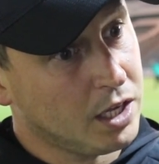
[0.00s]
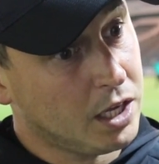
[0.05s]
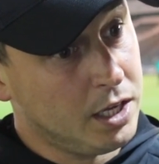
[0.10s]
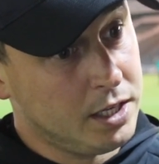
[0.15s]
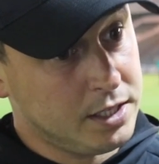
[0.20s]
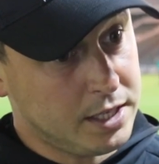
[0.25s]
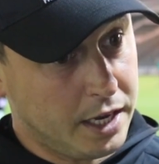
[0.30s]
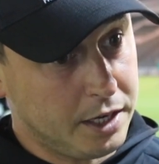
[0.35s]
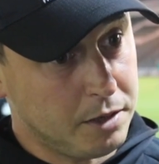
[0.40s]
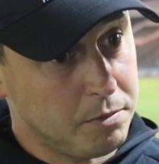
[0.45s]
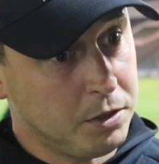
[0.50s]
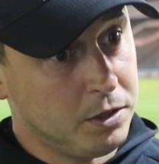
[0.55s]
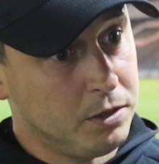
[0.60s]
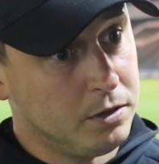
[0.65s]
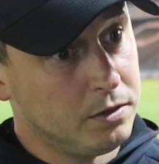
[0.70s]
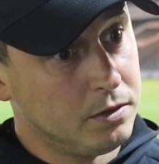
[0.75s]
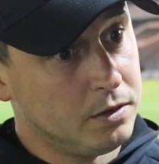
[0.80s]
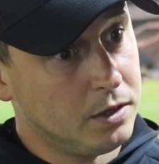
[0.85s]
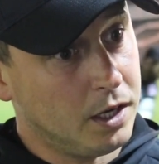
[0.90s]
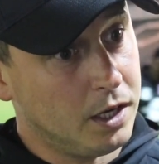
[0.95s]
He's adamant.
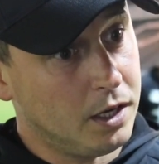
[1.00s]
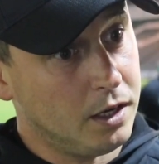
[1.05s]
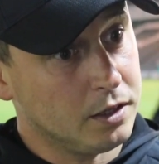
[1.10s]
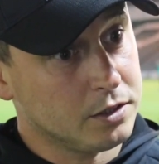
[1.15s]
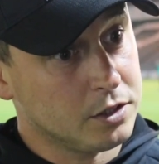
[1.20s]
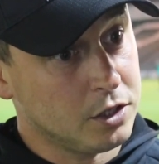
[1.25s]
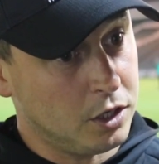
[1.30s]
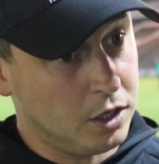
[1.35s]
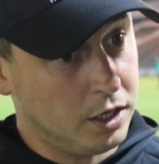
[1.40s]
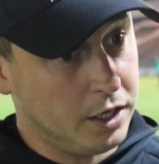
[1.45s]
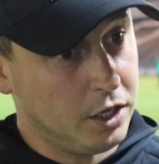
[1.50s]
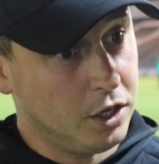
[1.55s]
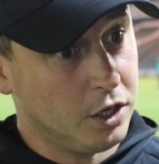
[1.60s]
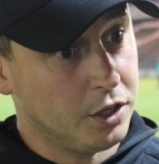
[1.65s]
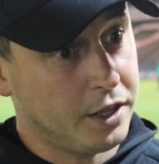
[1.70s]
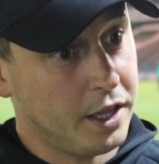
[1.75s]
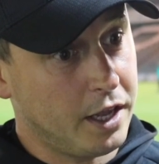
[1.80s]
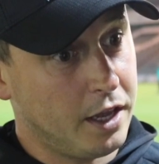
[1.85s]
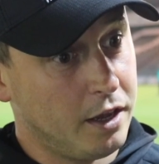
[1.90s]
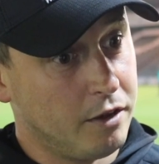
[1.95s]
Certainly
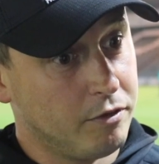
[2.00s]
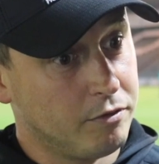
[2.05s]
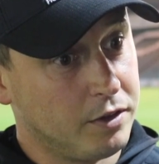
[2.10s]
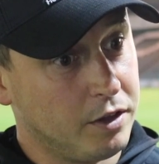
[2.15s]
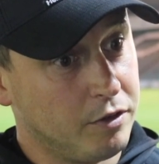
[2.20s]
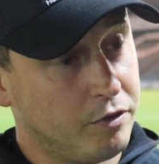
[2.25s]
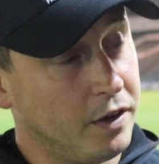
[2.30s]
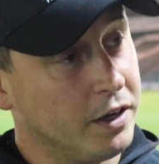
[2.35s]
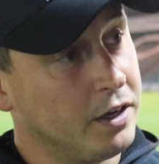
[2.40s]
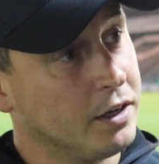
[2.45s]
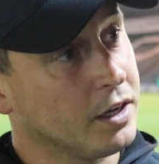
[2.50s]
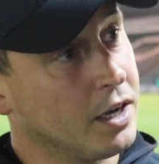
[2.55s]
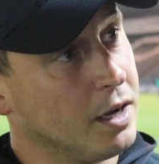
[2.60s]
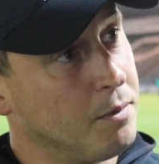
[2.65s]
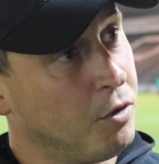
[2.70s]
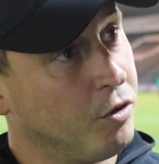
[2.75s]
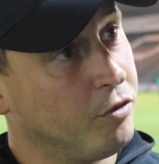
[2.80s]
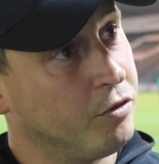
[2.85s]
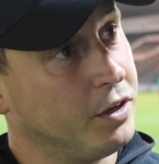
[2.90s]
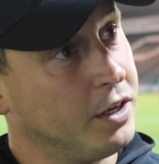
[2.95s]
heard their defender
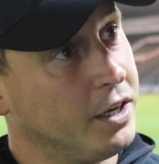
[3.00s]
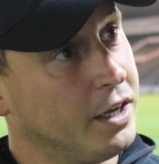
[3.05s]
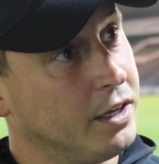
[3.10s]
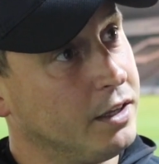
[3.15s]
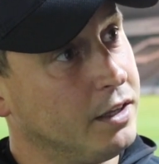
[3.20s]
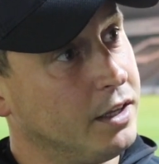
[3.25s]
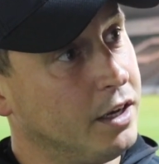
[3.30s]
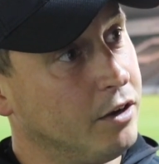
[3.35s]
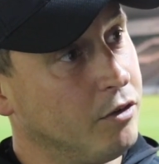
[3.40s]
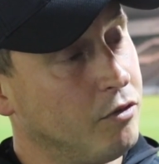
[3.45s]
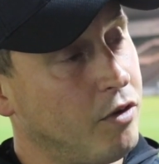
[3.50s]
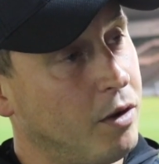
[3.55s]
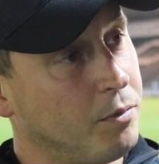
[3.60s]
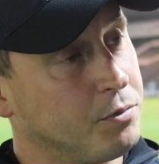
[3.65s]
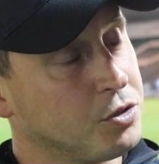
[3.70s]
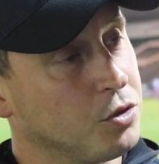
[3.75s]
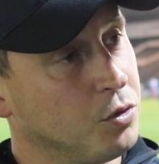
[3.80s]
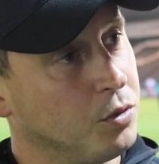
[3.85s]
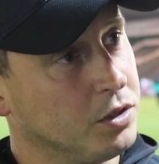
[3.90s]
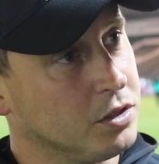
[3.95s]
come off at the end there and
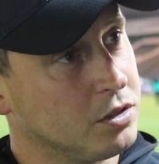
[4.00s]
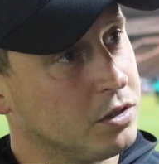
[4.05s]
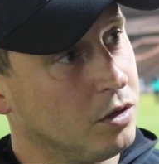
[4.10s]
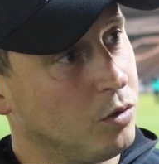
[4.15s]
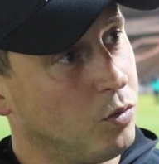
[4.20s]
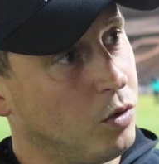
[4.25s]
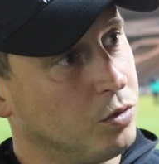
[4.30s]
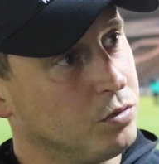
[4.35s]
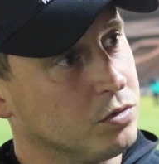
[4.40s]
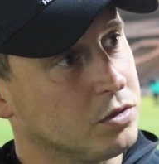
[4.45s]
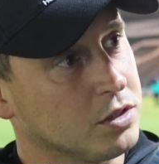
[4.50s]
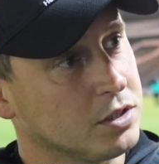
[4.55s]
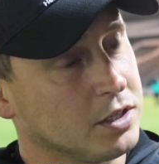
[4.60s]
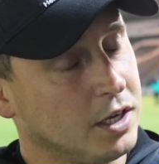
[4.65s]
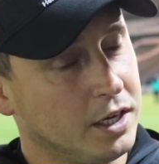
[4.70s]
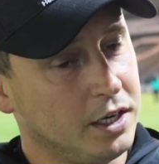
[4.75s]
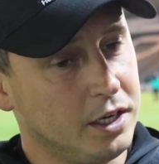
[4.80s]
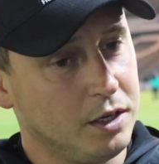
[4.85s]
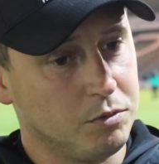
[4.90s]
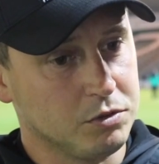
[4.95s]
rub salt into the wound to
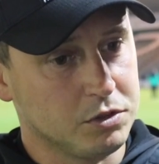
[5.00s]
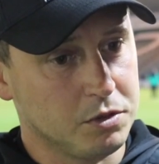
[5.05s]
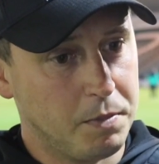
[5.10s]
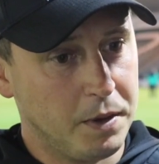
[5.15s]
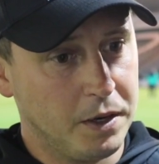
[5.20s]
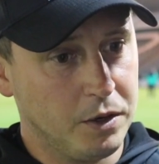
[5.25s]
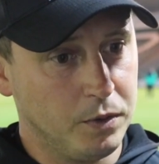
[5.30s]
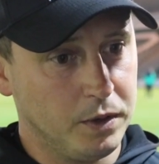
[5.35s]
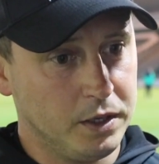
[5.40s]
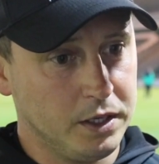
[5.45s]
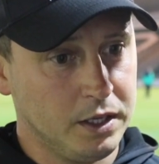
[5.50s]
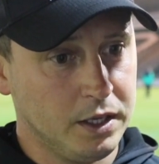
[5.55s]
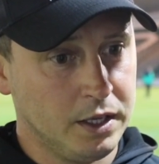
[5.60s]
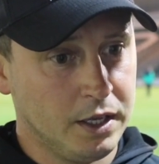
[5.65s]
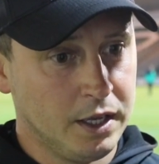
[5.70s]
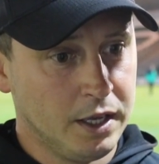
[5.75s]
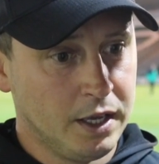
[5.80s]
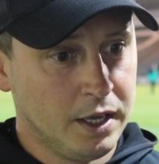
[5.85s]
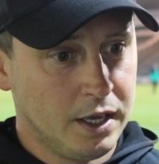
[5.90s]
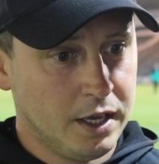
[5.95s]
say that it was a penalty.
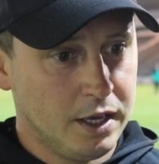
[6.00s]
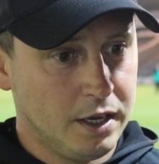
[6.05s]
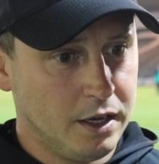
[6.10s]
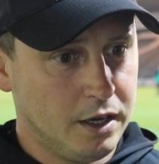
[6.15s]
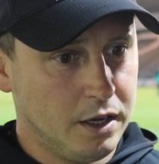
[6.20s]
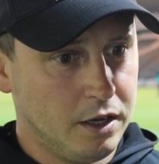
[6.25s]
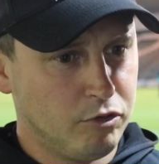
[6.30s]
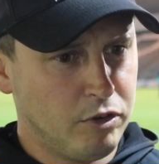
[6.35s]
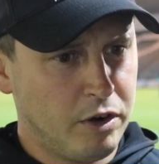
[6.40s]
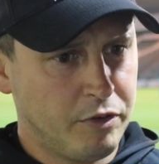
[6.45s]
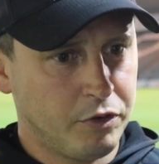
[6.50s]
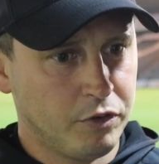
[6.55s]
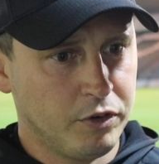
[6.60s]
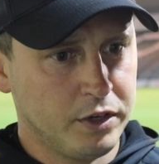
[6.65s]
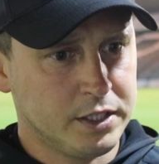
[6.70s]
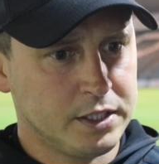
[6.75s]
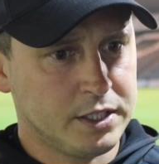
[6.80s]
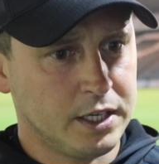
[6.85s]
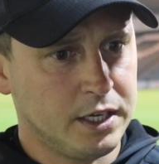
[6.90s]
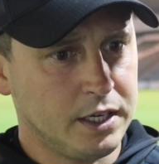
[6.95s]

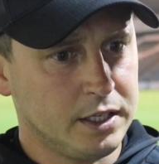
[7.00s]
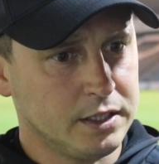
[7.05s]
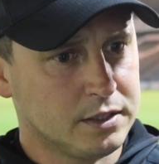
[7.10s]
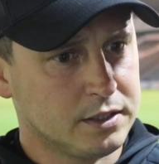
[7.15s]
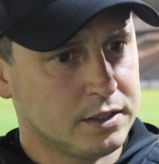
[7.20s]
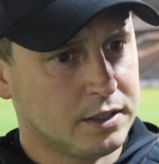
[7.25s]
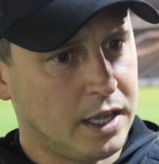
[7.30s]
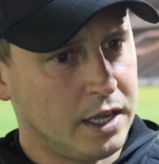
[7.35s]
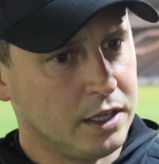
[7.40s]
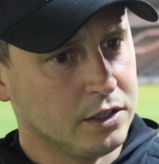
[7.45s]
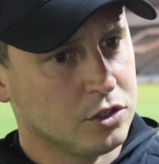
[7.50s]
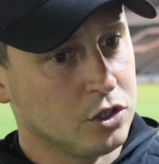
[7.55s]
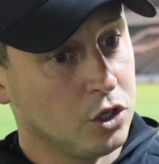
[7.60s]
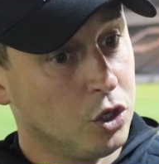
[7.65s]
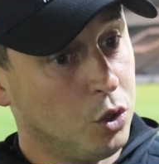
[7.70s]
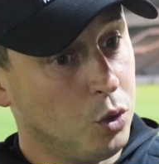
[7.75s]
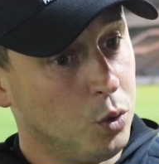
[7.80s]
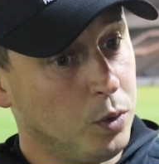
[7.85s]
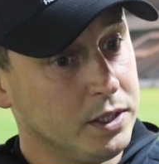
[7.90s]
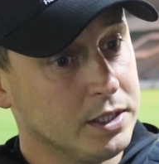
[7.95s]
Referee said it's down to
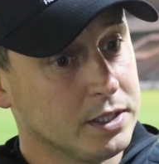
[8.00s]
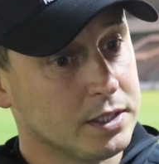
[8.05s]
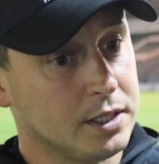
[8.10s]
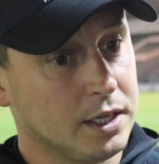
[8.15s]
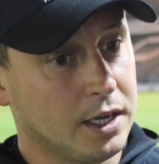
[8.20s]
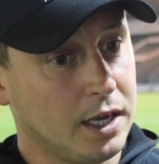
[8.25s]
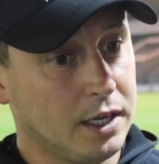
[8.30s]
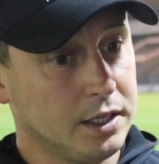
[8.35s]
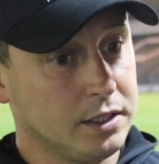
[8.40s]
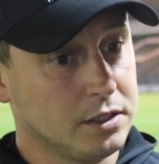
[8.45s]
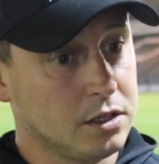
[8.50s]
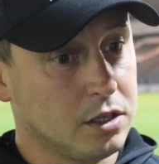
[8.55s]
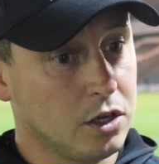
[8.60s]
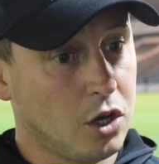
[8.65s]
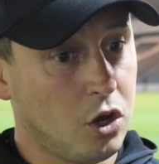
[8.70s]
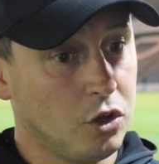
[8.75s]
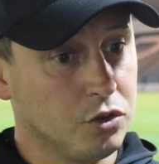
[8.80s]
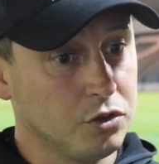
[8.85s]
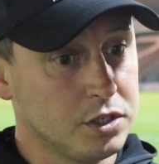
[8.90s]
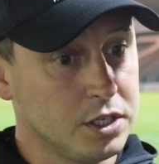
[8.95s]
who instigates the
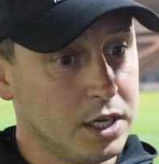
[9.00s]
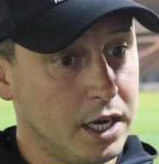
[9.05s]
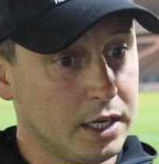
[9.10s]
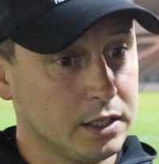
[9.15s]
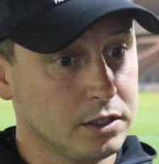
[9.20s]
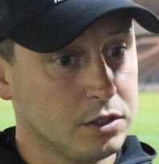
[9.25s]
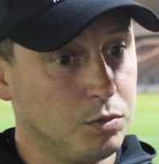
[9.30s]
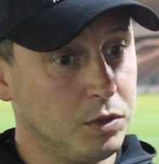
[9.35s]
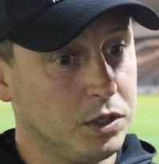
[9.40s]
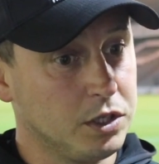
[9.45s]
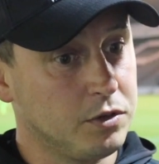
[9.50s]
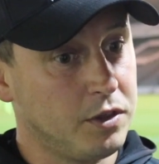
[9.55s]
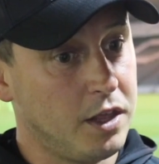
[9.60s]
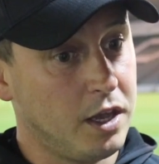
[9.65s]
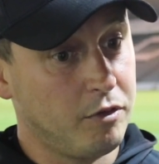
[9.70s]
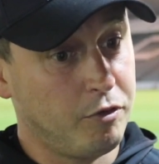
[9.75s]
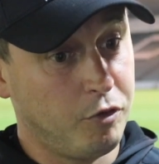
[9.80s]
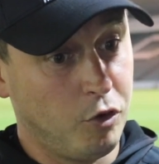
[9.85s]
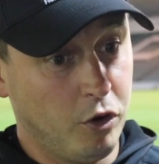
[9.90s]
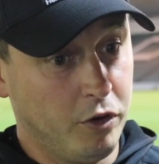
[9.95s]
contact, which
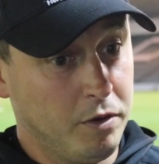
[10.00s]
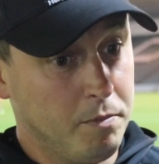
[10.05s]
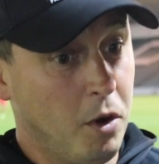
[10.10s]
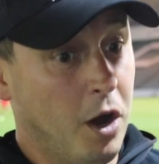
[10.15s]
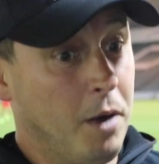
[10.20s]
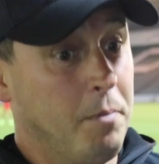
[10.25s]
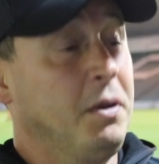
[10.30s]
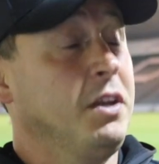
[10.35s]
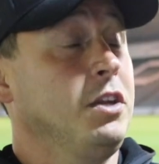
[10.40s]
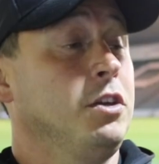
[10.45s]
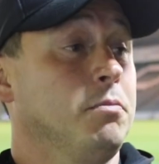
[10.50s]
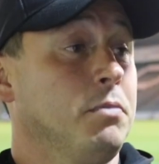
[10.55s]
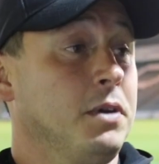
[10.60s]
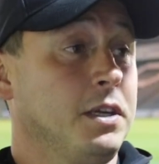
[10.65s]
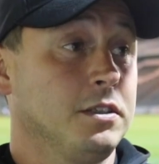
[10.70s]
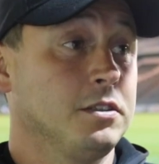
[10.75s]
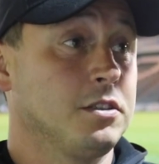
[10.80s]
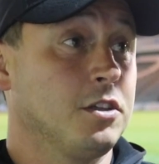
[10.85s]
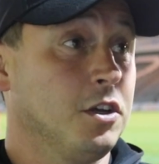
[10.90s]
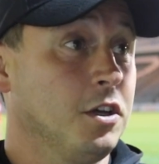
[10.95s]
therefore, in my opinion,
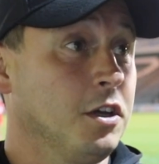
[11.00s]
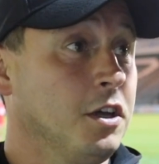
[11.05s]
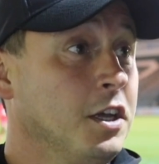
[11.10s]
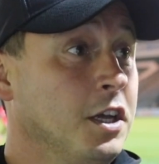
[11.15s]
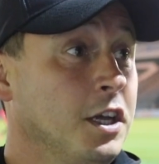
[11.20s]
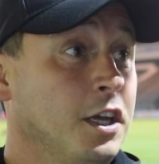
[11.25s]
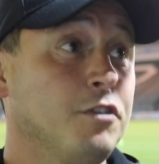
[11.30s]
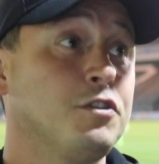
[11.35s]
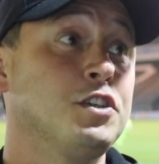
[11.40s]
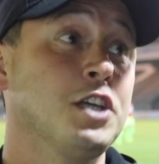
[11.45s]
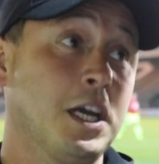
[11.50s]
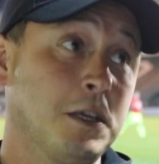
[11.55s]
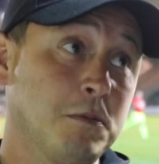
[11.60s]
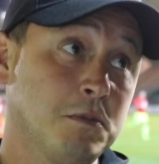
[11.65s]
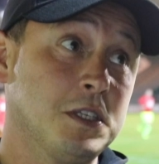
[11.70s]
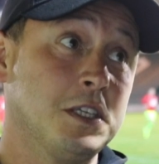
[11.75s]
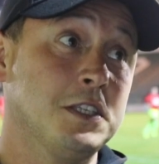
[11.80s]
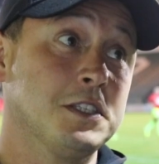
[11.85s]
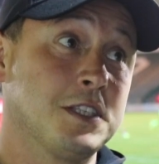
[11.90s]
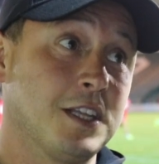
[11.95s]
means that if
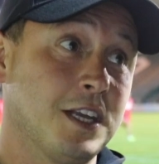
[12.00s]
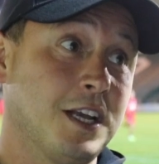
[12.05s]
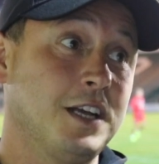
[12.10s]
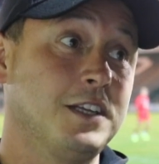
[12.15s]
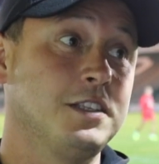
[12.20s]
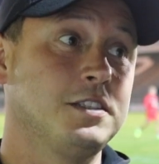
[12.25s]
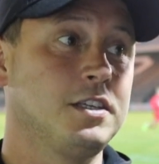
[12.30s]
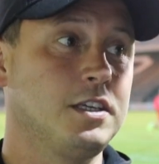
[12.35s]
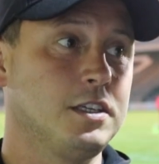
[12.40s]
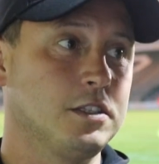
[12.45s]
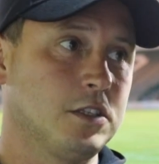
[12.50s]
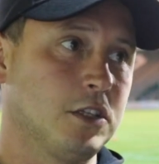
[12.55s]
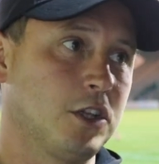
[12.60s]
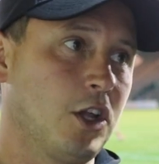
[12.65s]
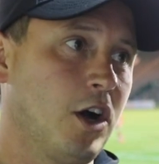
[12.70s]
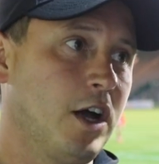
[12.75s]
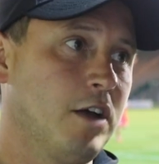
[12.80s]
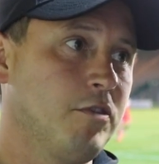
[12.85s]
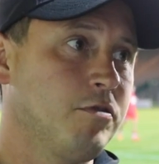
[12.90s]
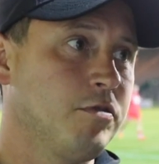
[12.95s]
James instigates it, it's a
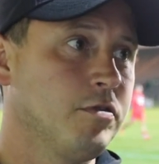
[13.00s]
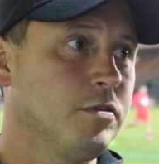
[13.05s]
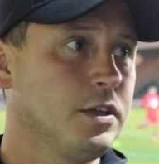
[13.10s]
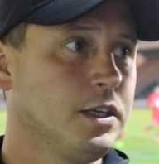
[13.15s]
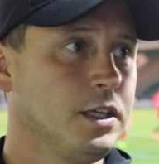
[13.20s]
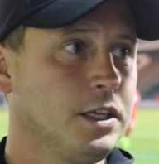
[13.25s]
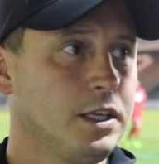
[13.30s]
dive.